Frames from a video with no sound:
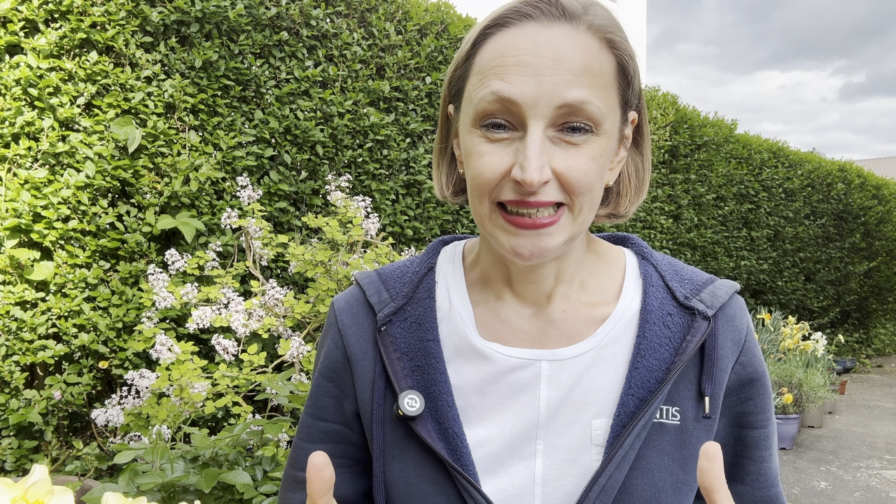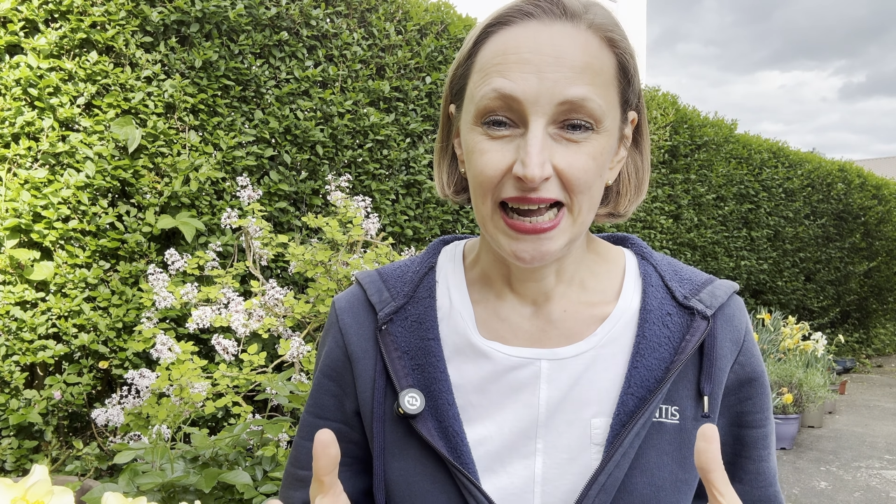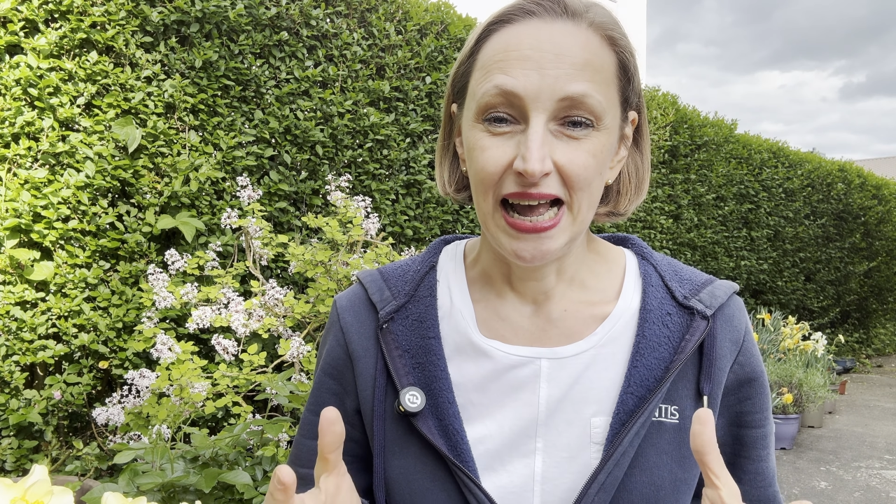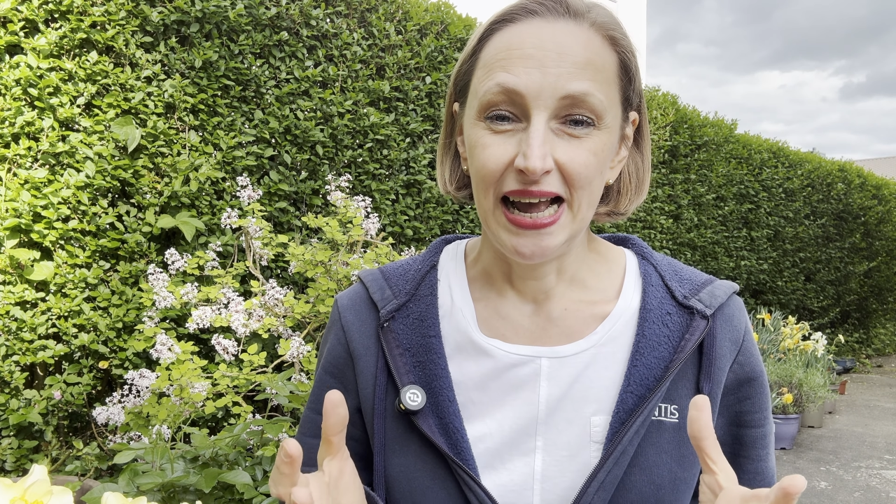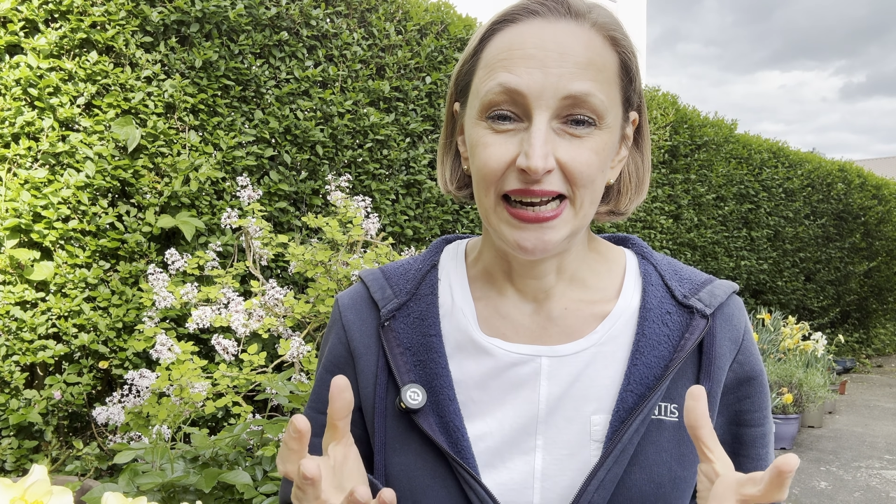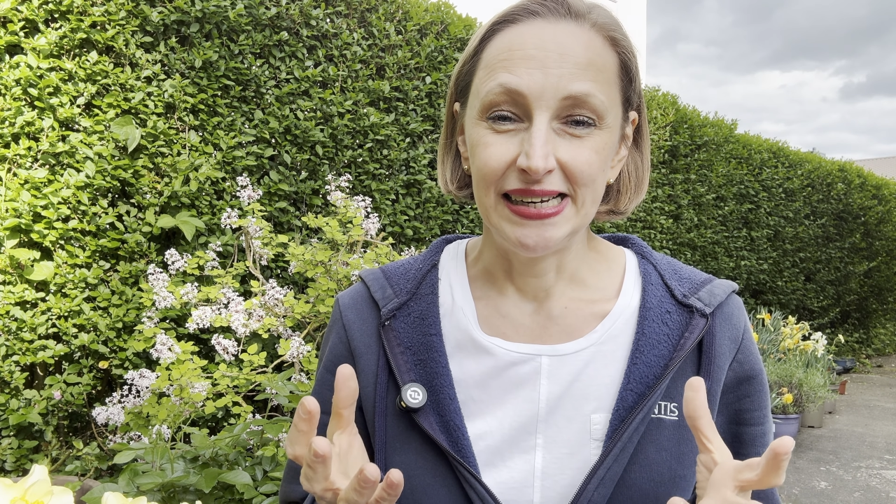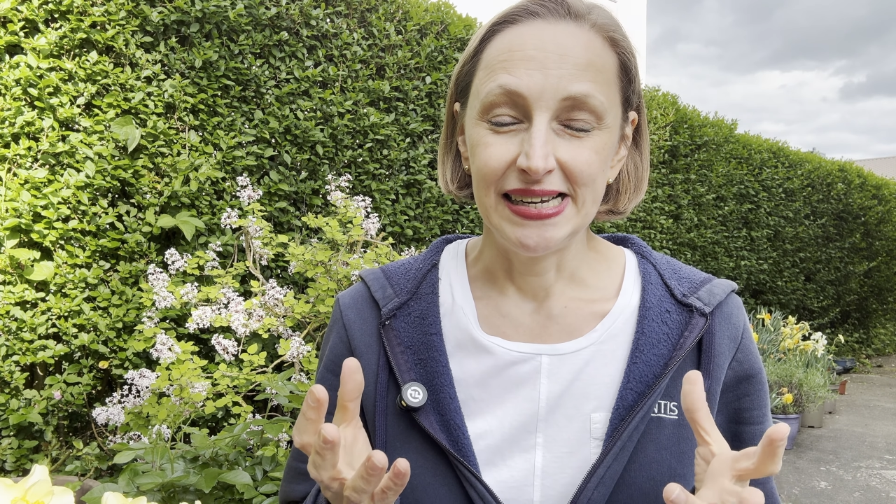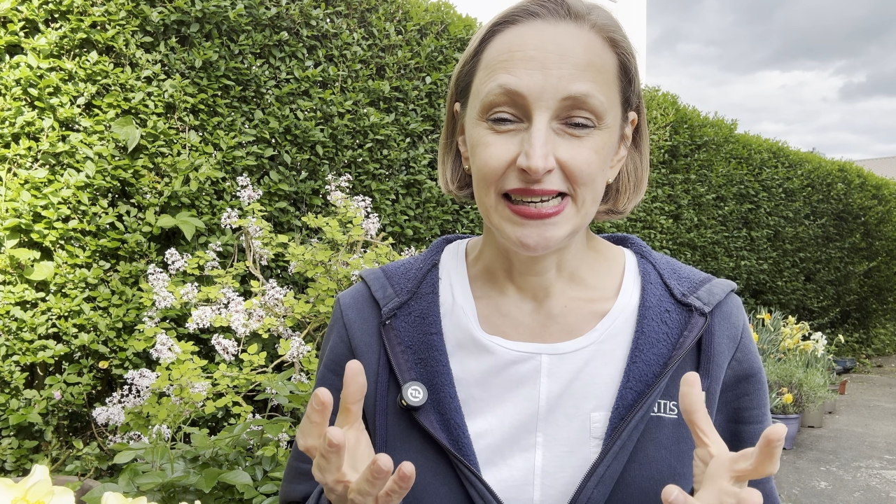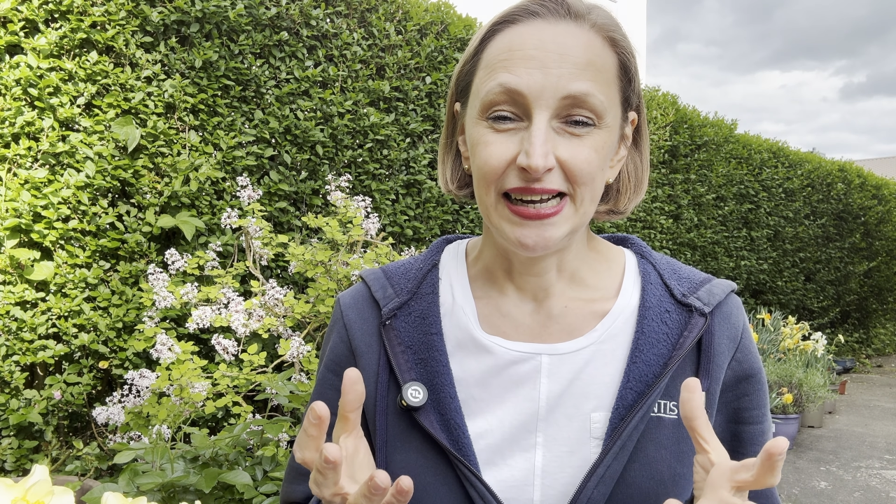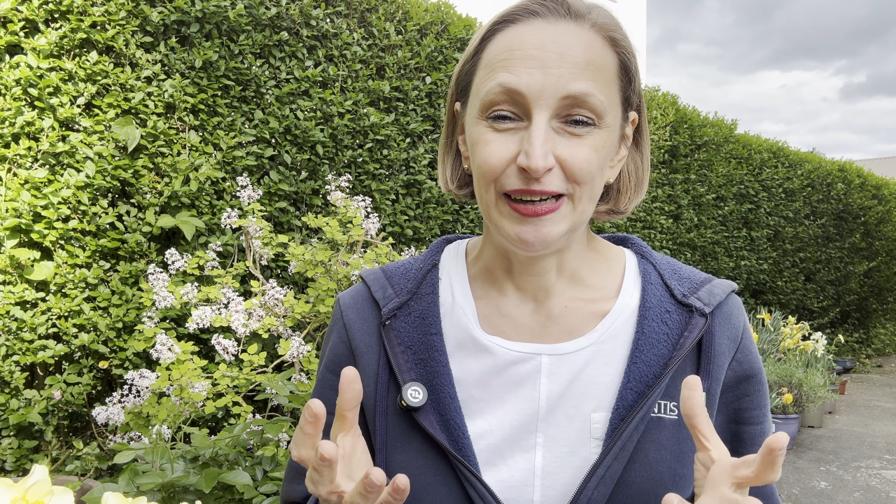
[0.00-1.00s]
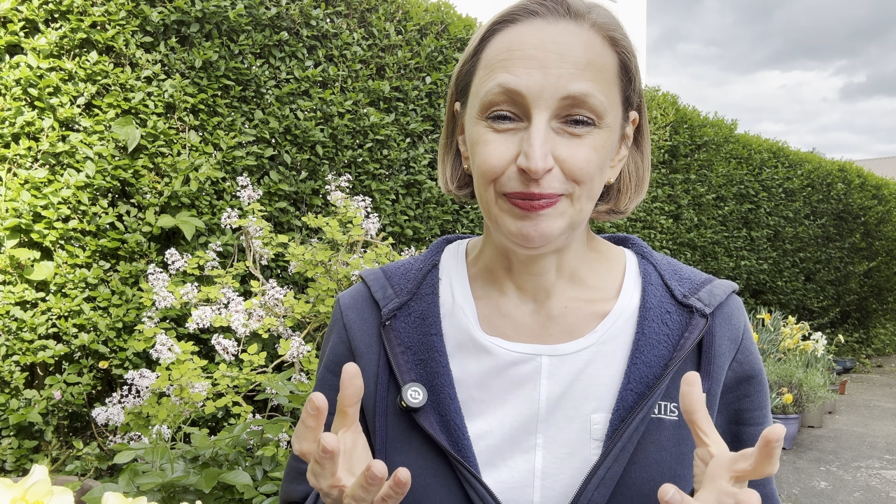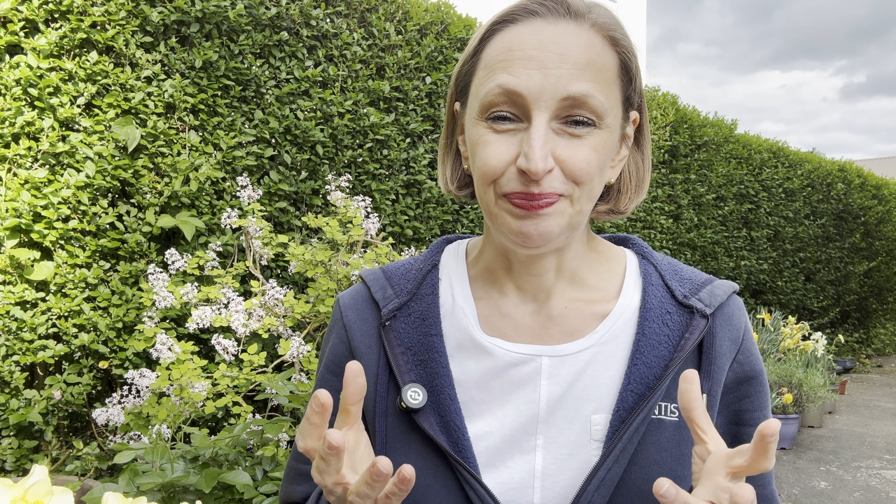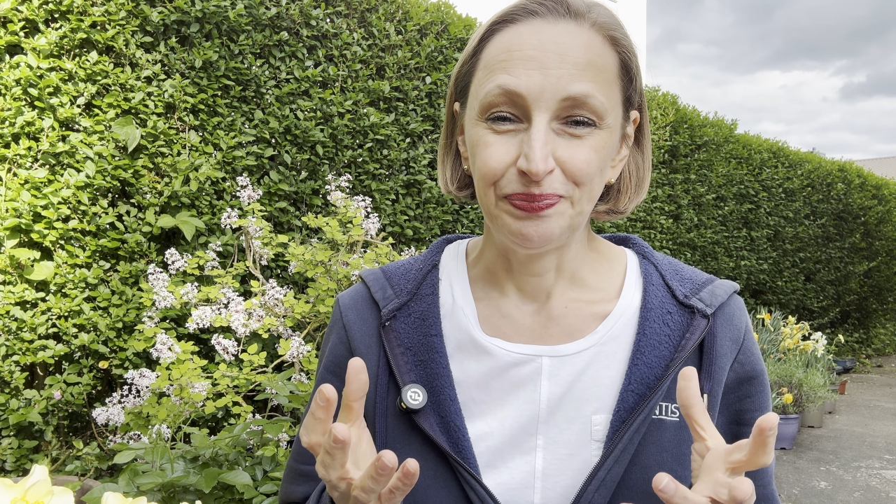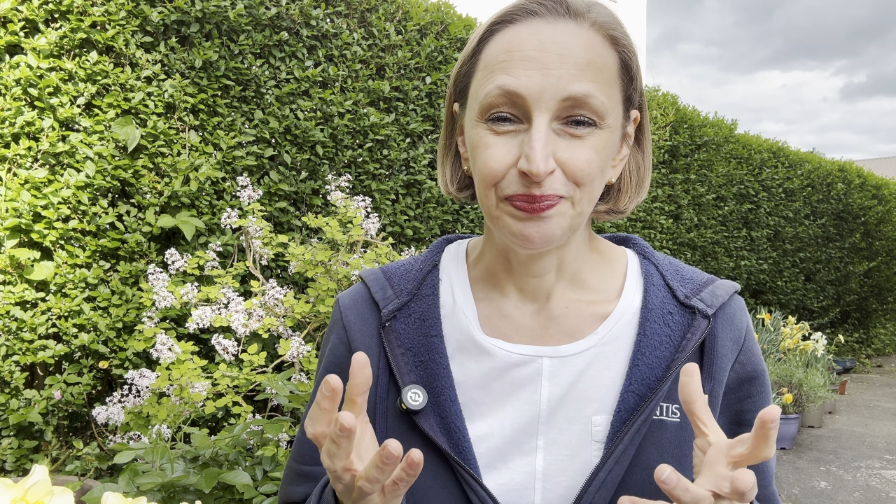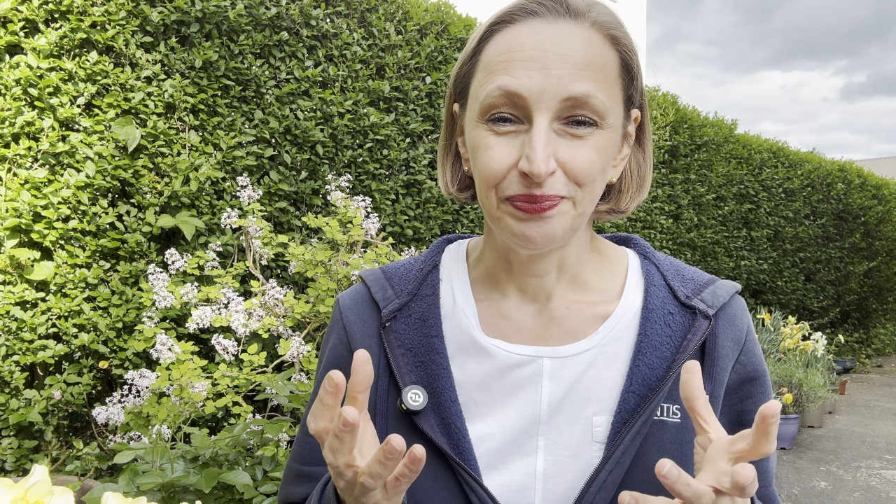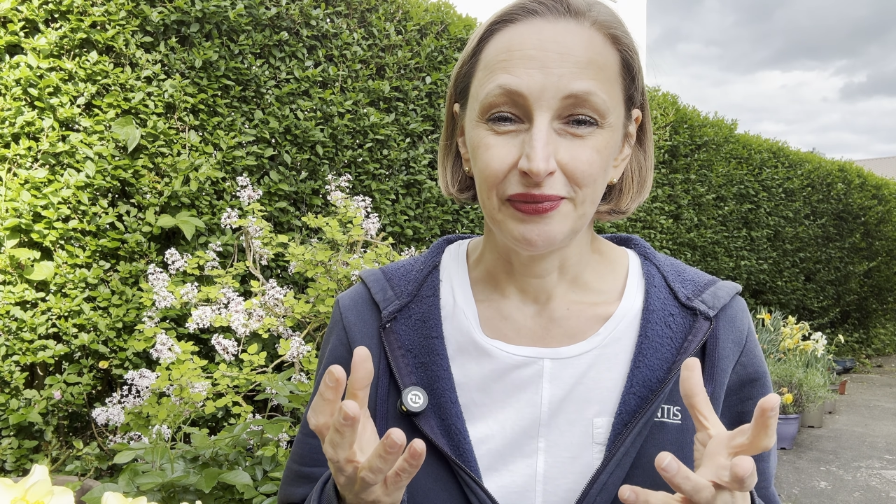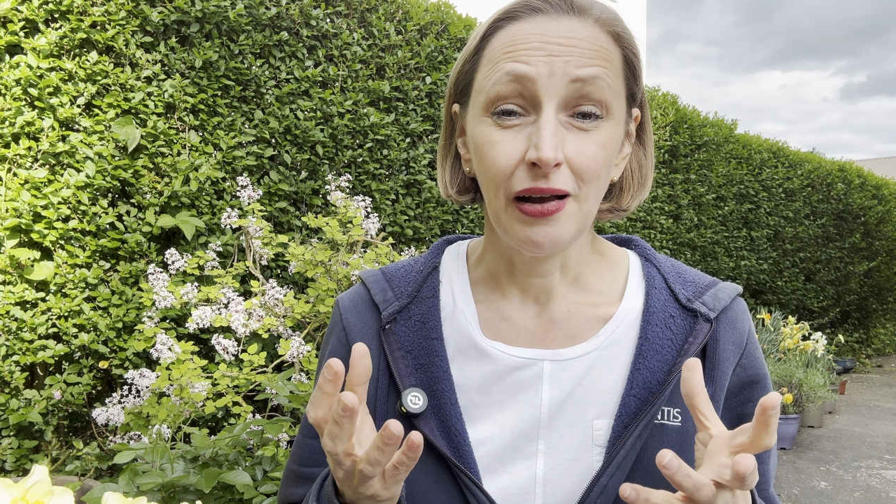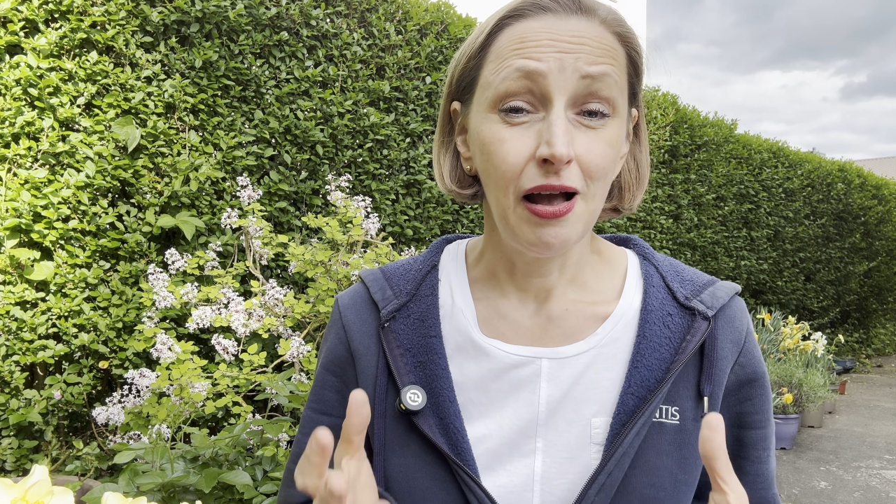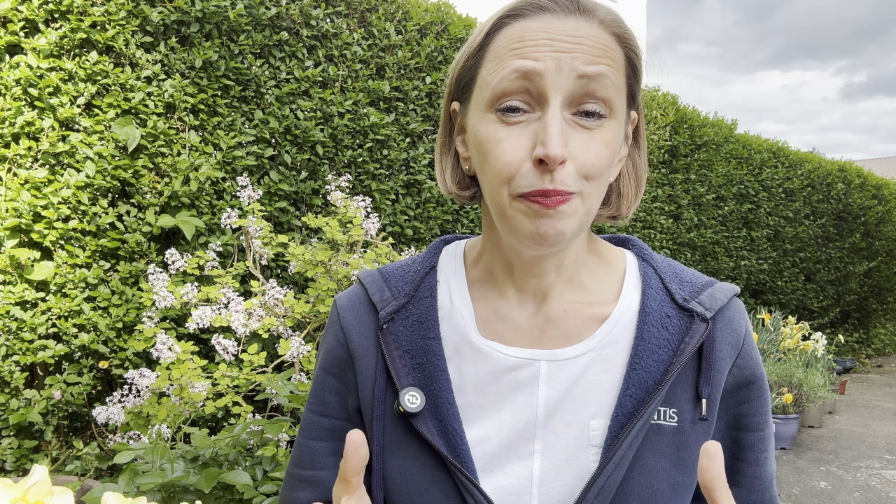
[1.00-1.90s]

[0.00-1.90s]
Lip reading: And I